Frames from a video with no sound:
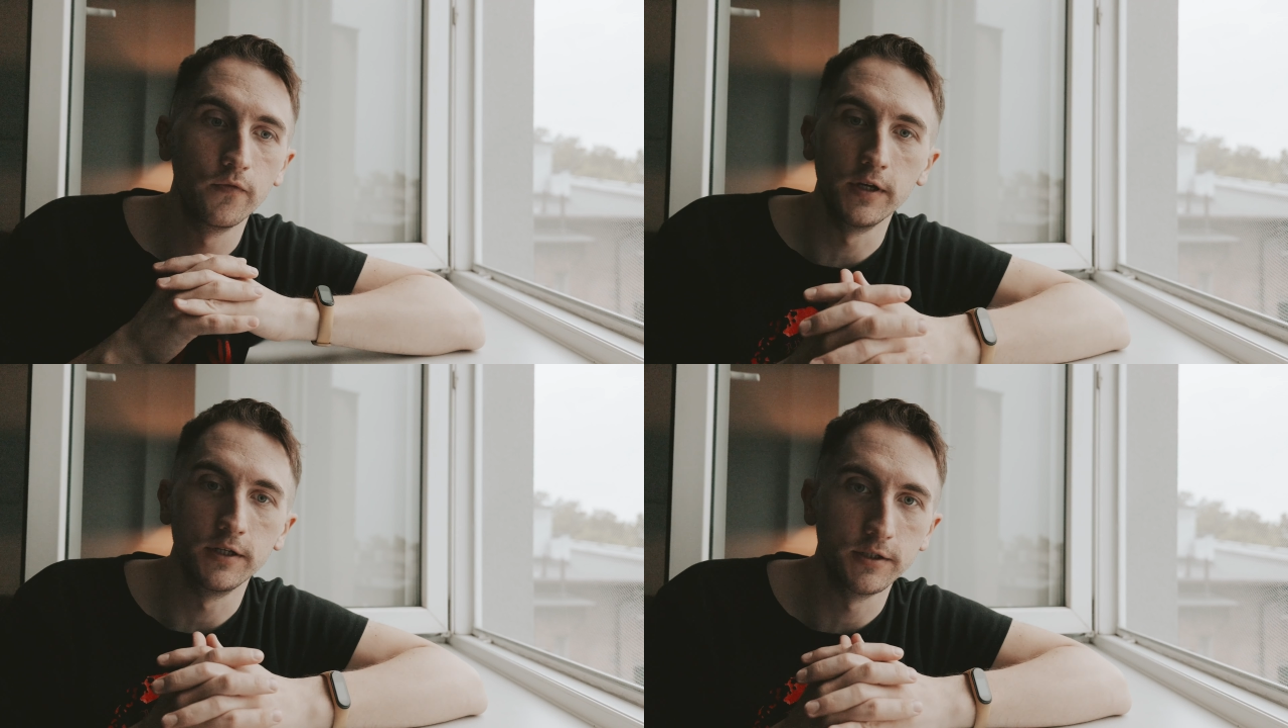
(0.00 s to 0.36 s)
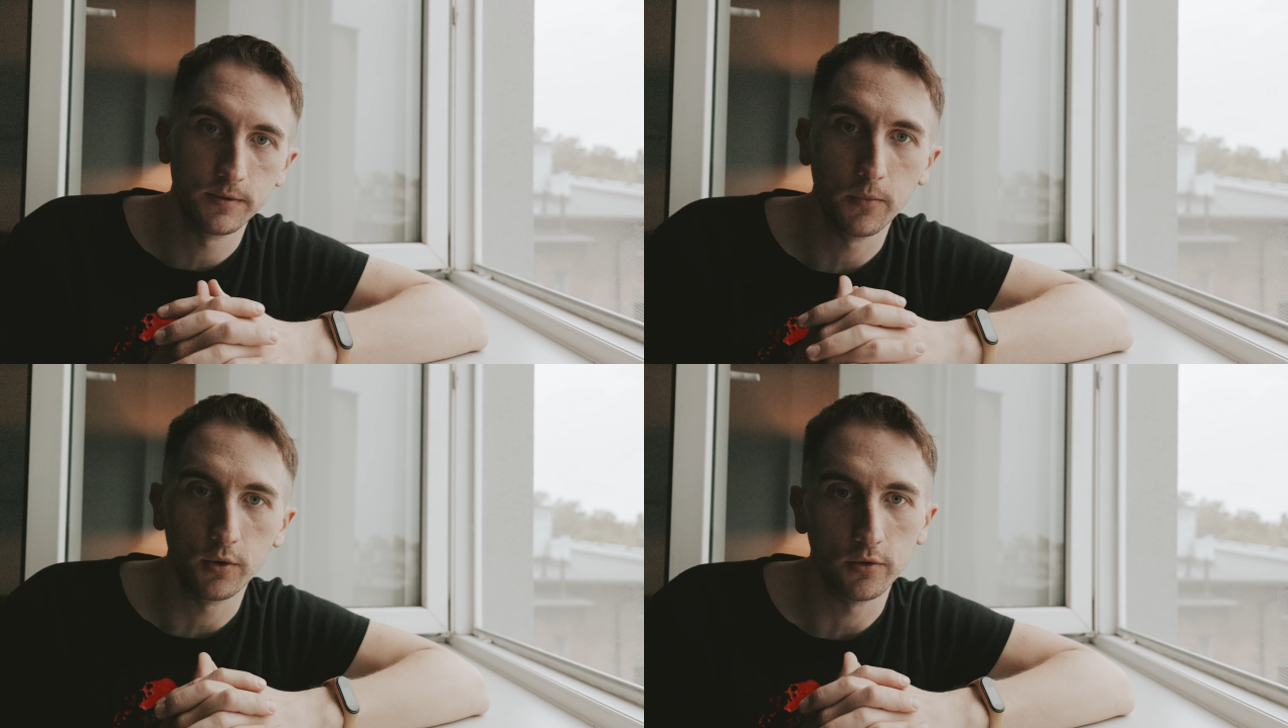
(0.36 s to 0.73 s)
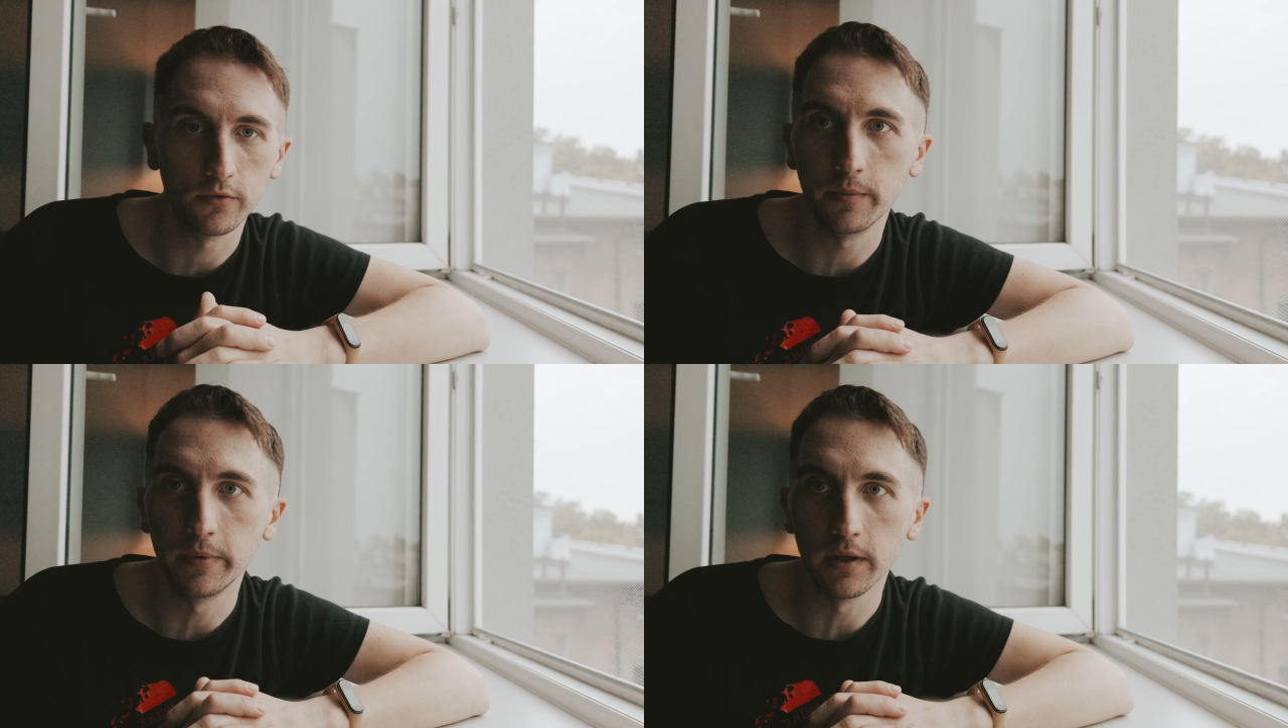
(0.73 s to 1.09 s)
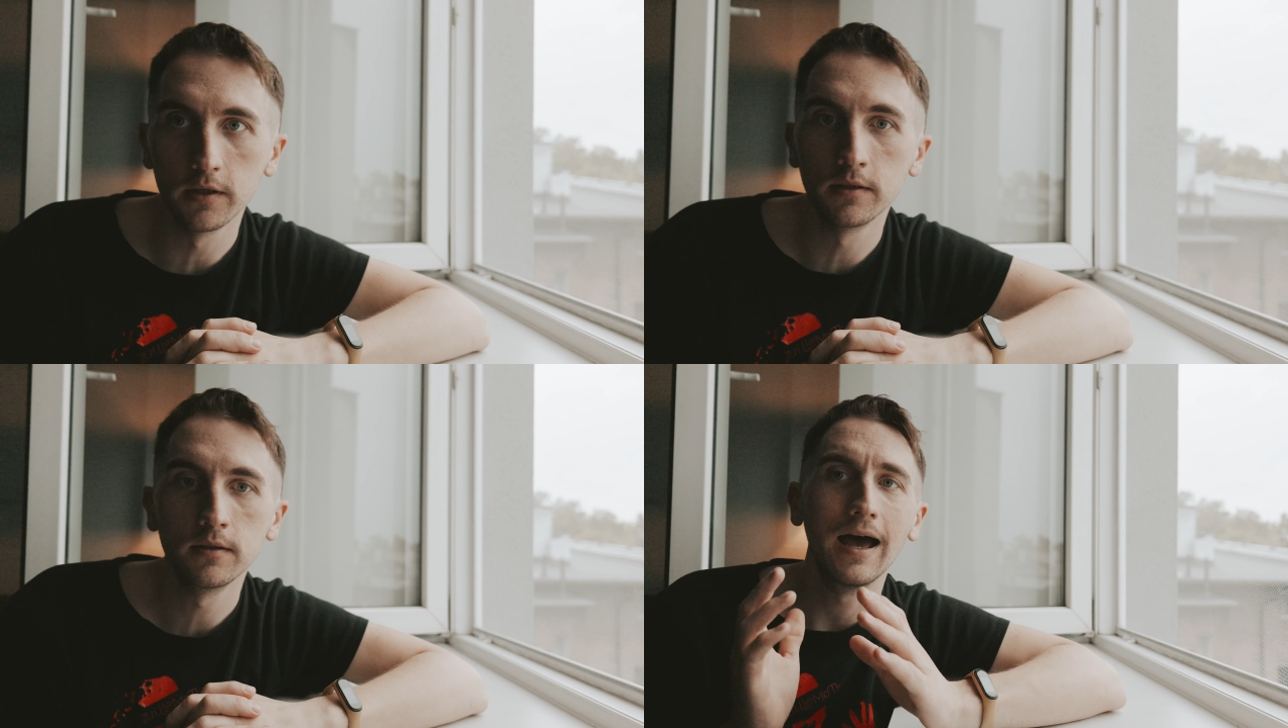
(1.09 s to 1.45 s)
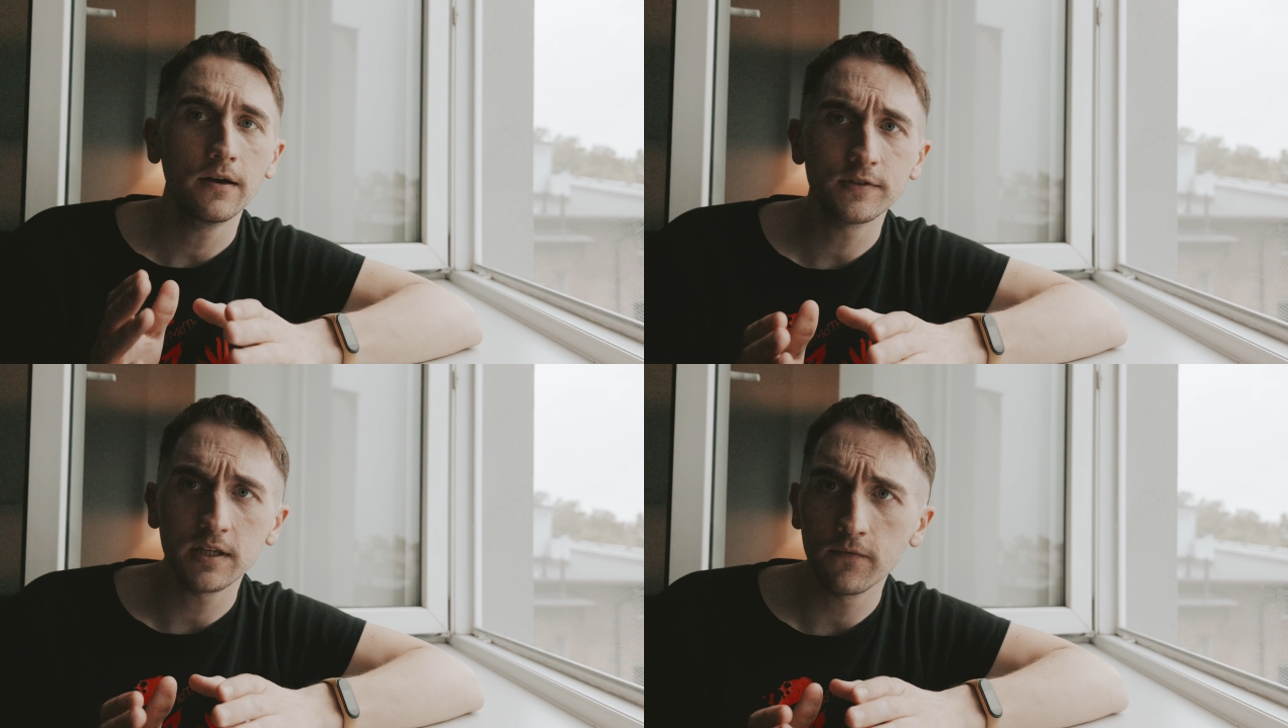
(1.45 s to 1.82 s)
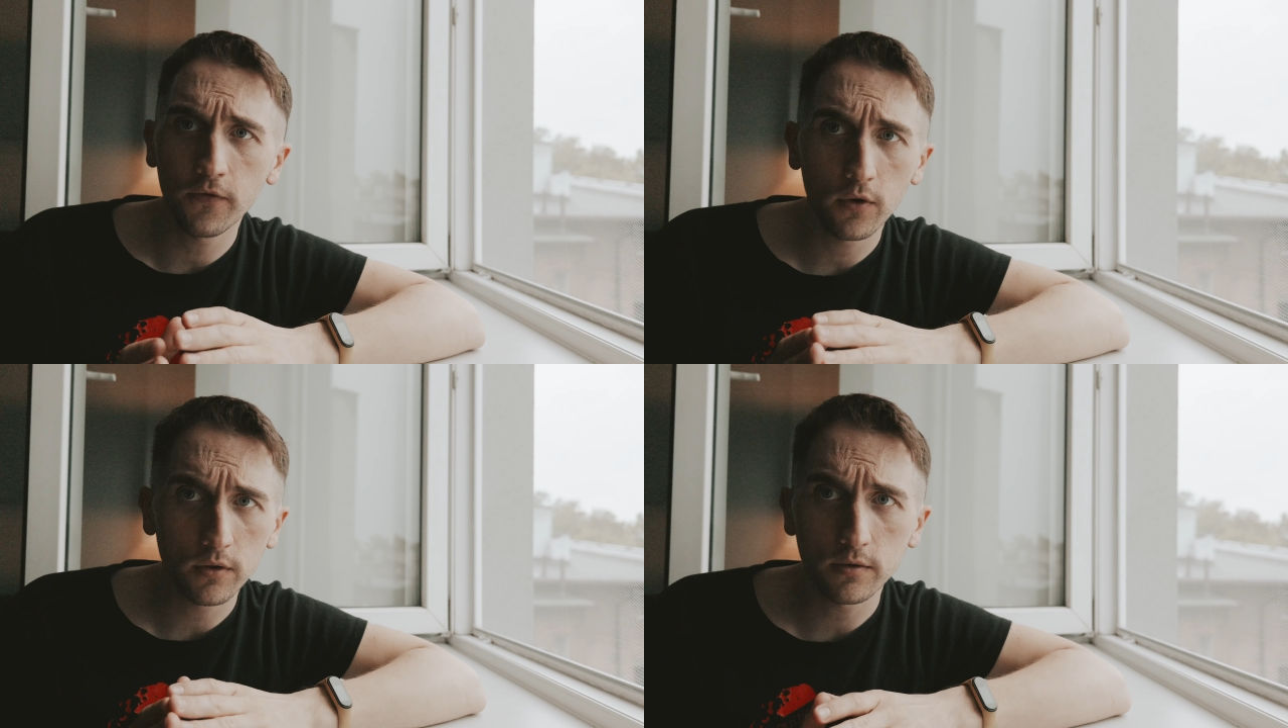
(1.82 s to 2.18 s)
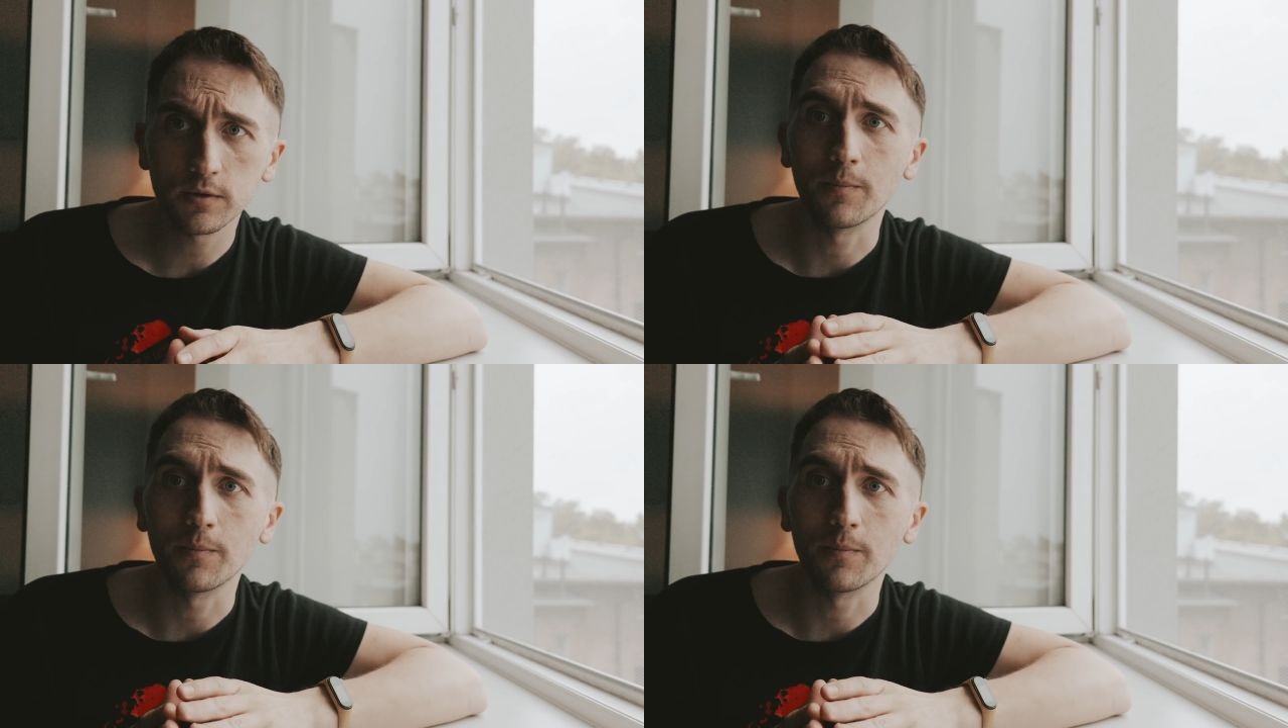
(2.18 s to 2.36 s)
this model rebuilding. I have some photos,